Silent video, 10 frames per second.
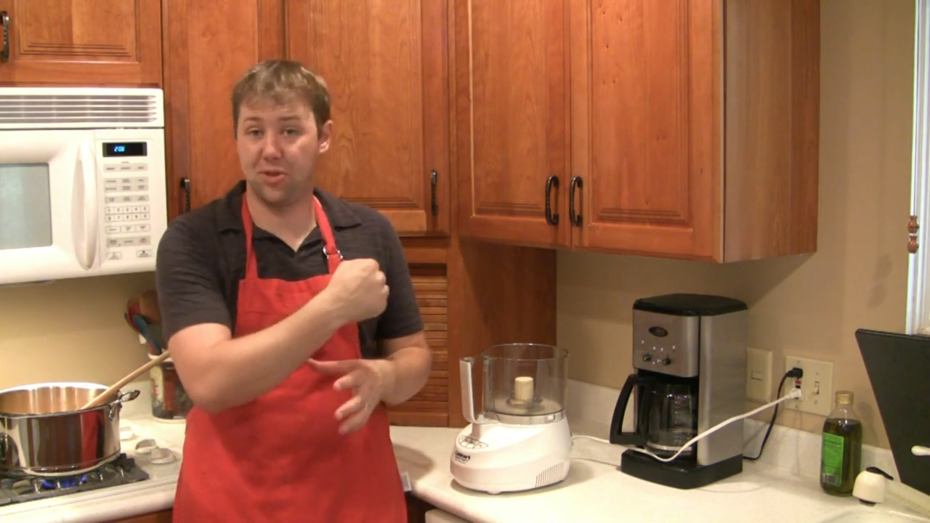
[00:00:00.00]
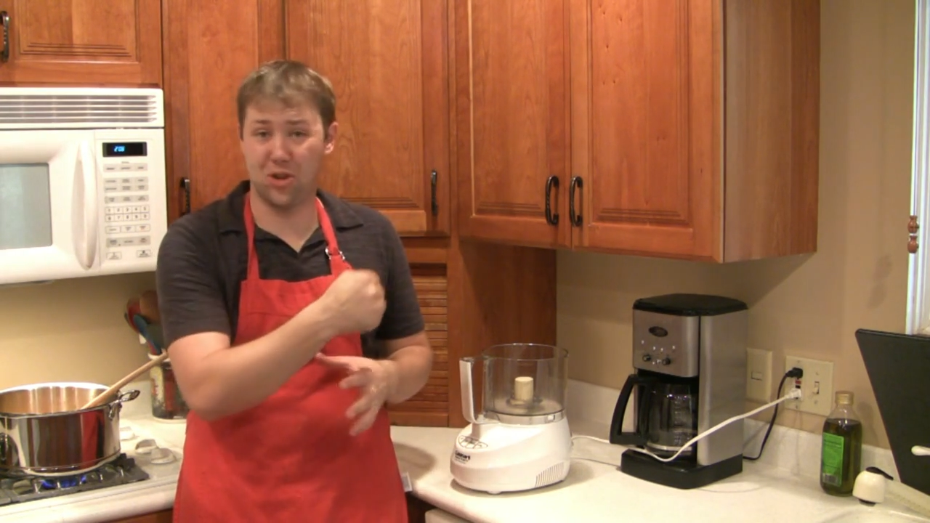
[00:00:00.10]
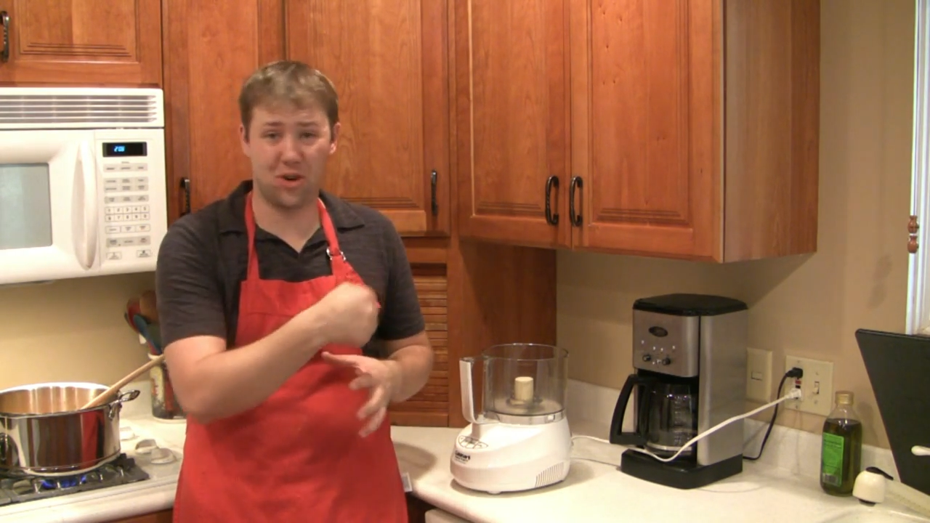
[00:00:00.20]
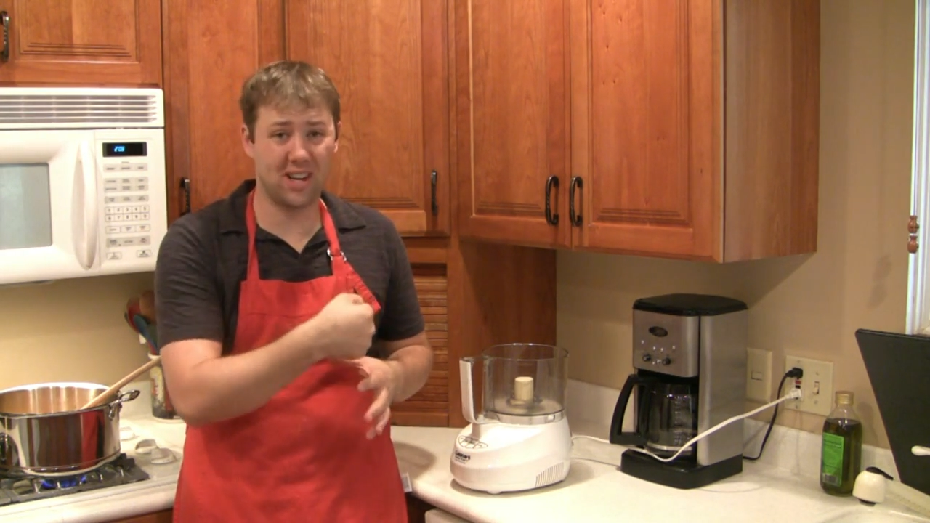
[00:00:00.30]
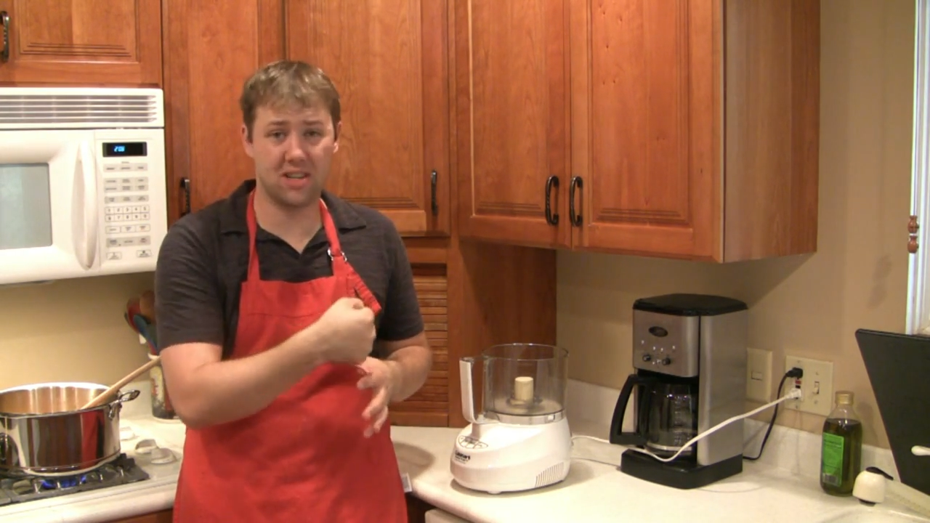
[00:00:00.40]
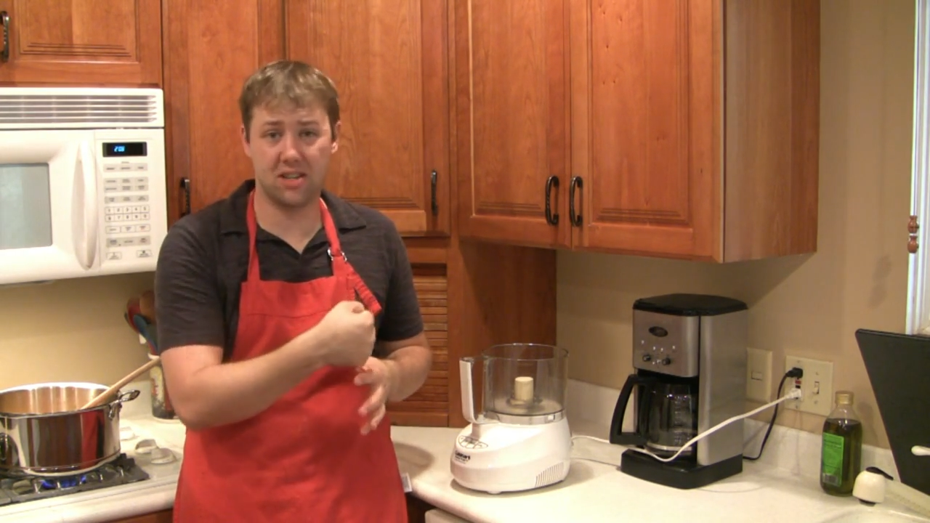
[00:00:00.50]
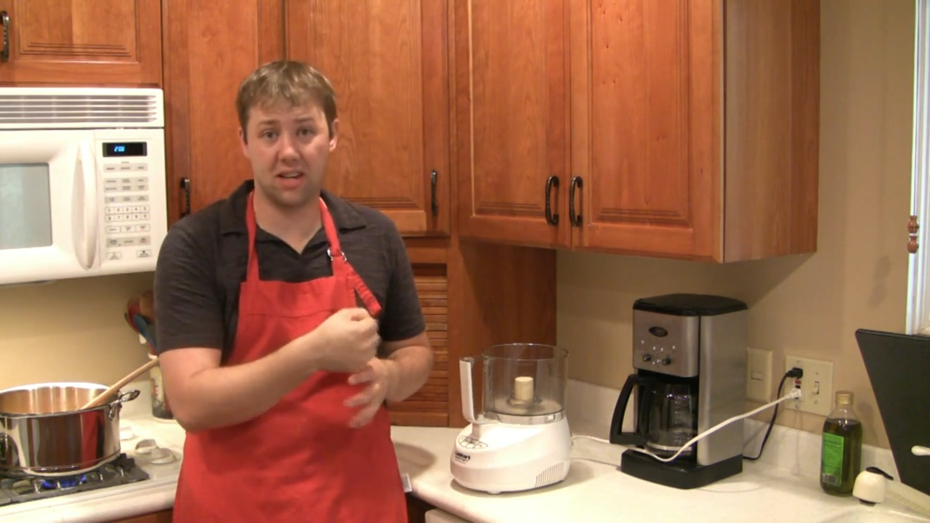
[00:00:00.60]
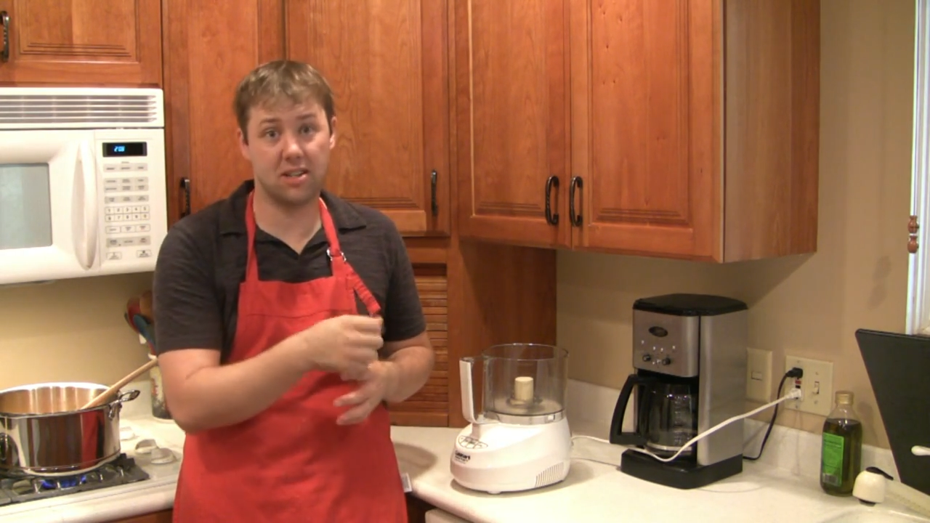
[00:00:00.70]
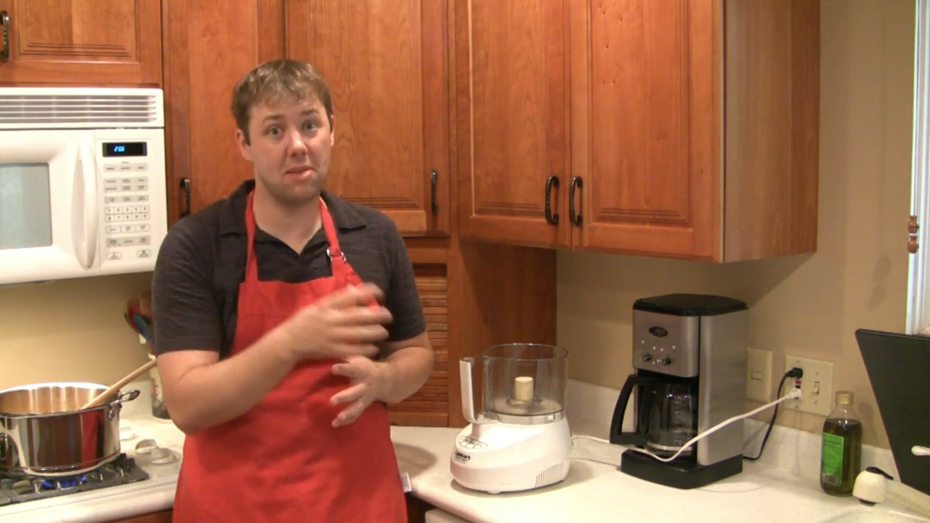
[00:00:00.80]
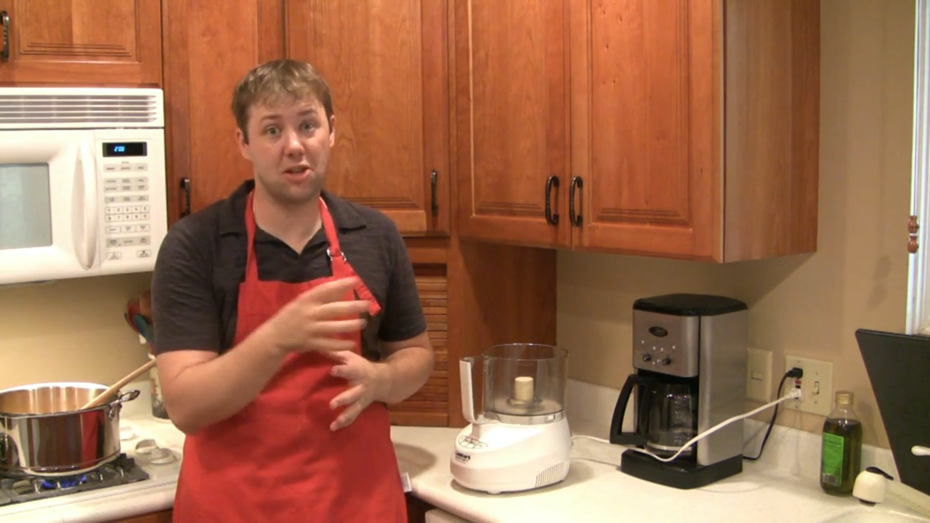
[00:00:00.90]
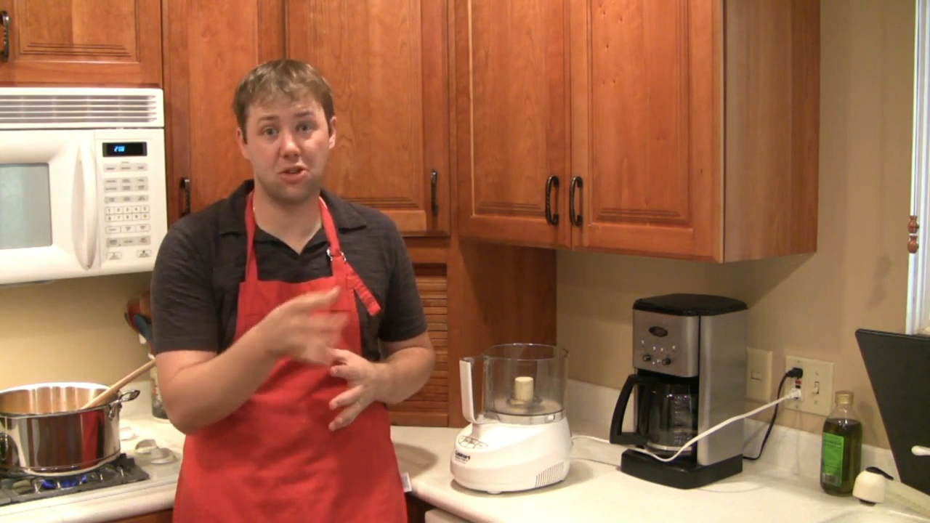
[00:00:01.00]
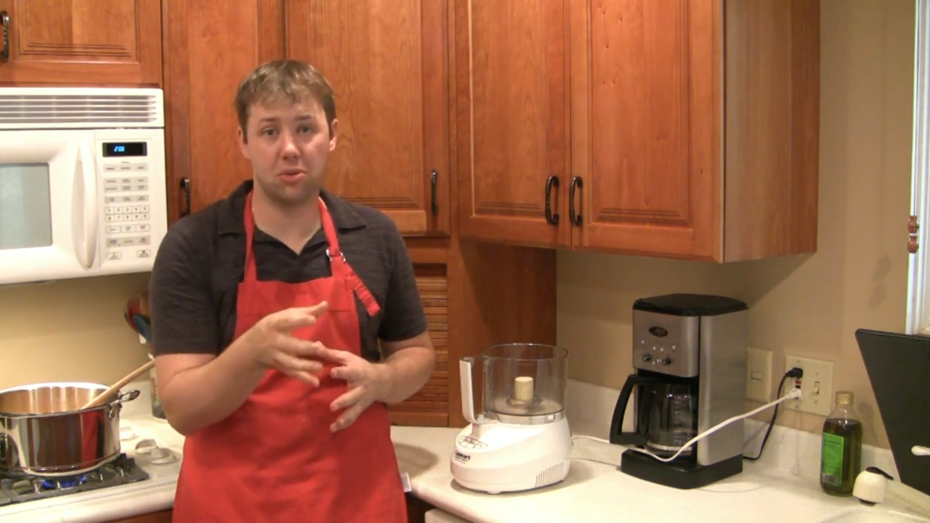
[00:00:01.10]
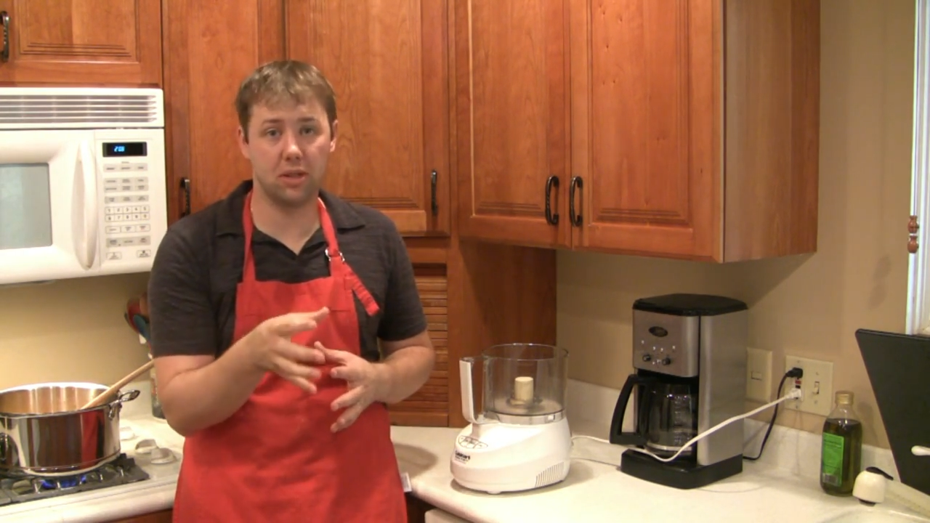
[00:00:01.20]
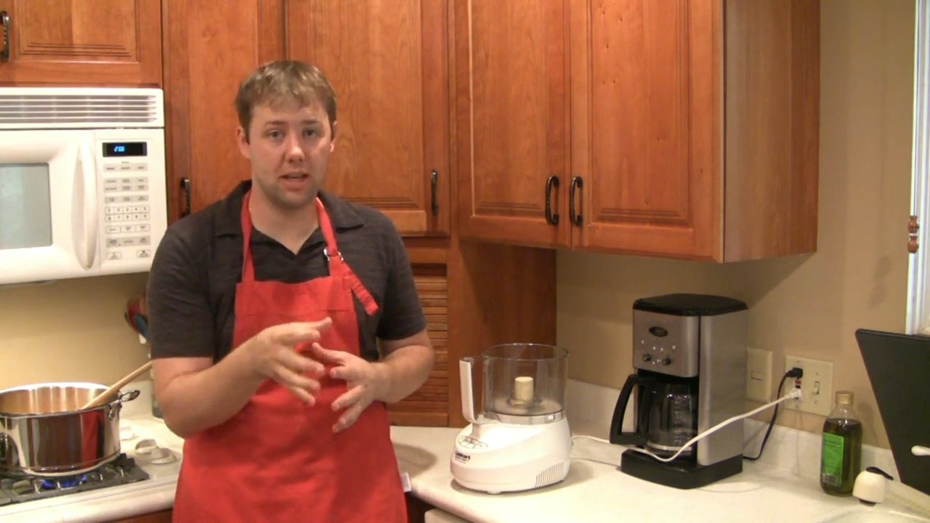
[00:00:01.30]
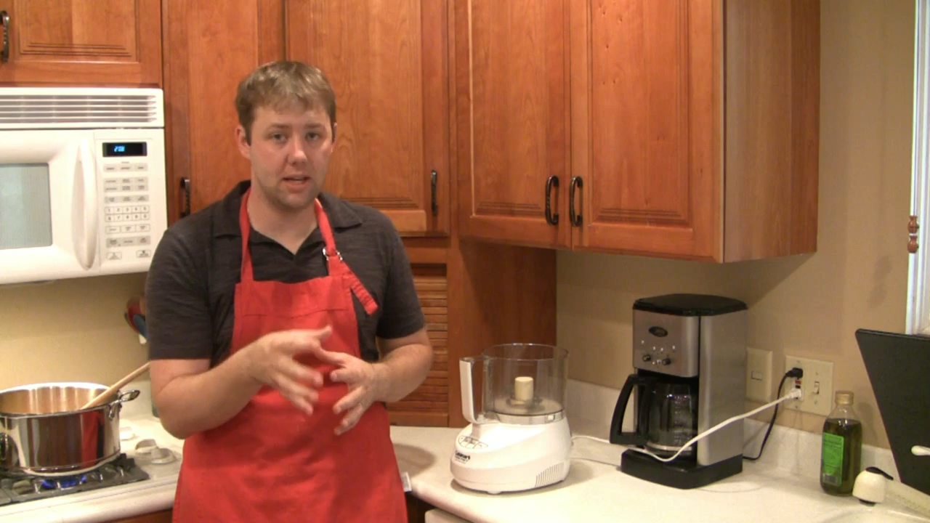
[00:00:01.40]
stirring sticks that makes it
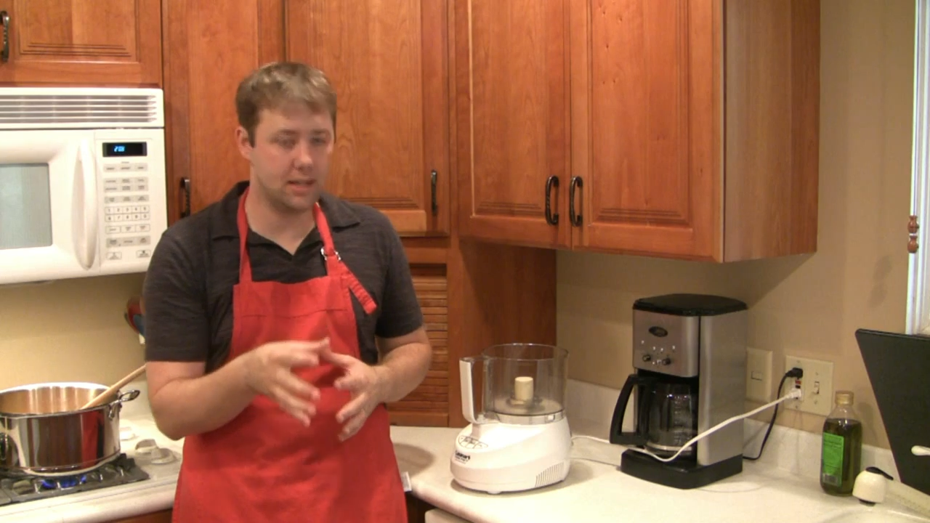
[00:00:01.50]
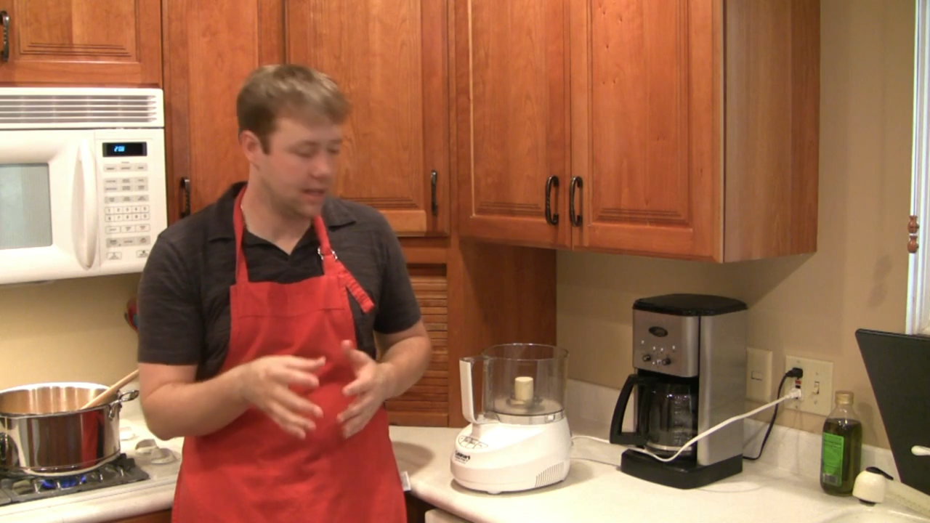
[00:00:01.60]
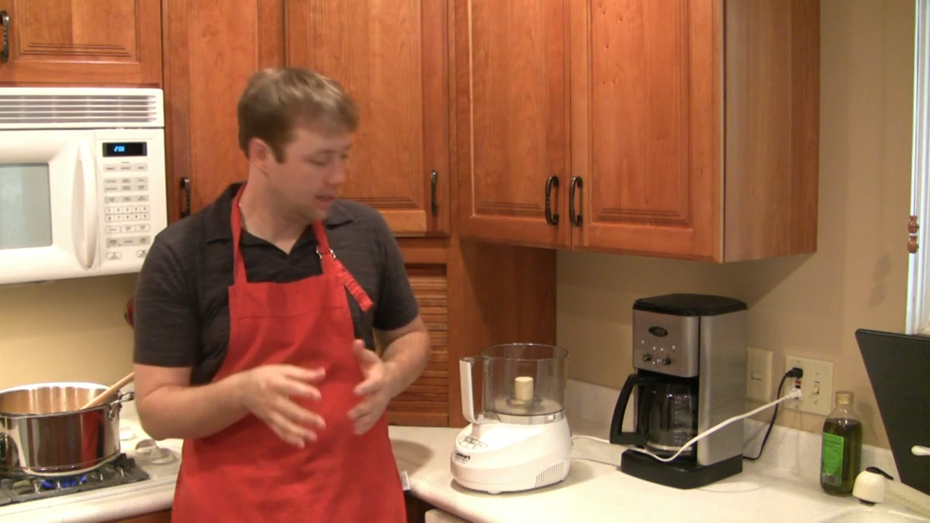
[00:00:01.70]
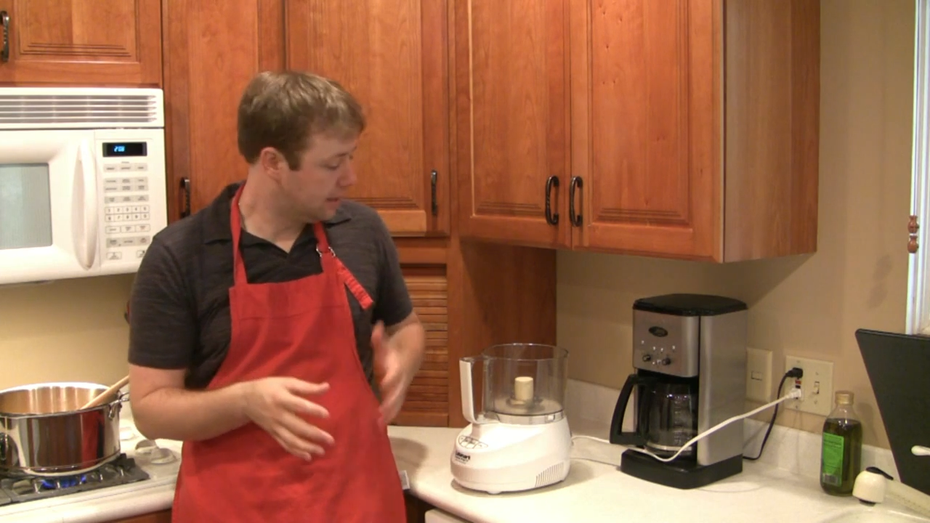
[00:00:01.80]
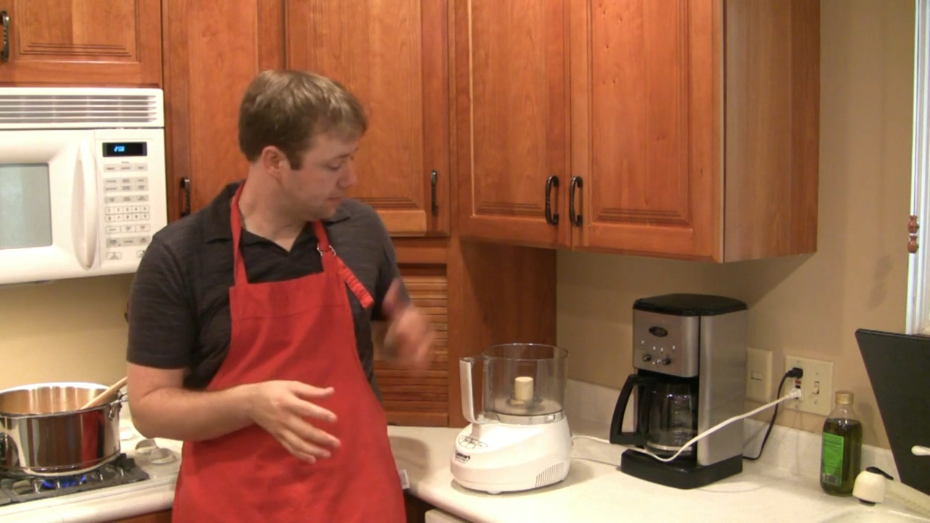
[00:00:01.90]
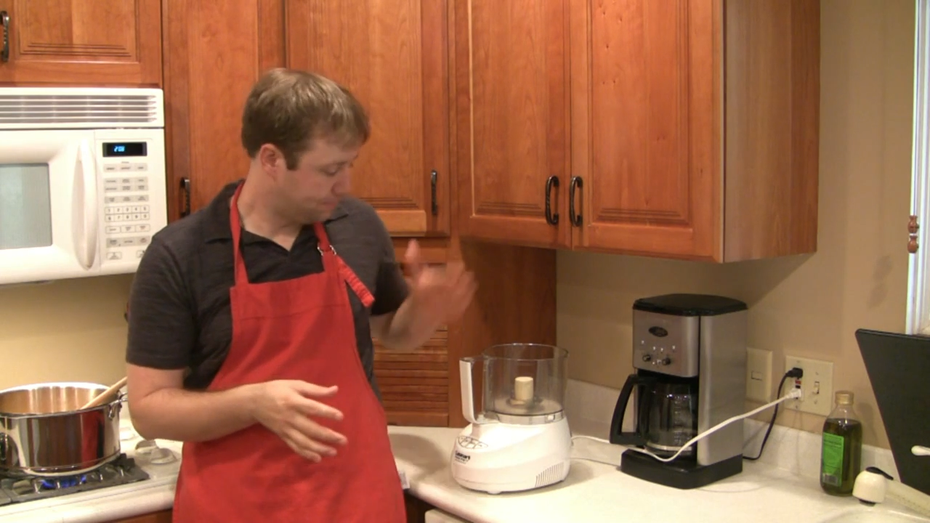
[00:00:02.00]
really easy.